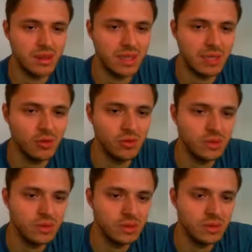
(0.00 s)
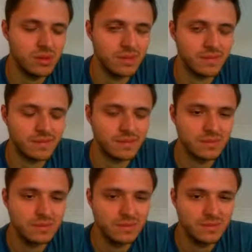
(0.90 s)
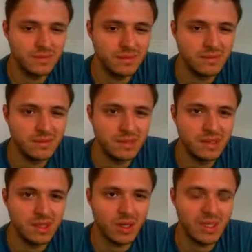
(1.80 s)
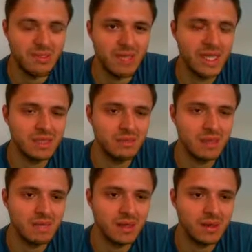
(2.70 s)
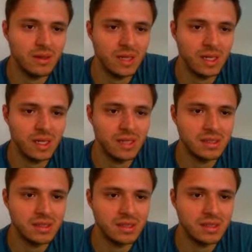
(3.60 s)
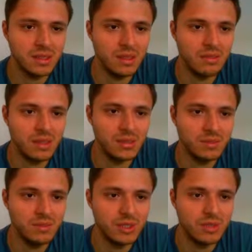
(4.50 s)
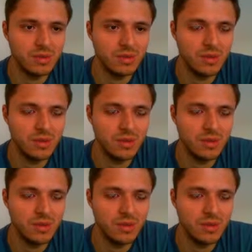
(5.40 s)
I hope. Because if he gets a b file, okay, he doesn't see the develops his bishop.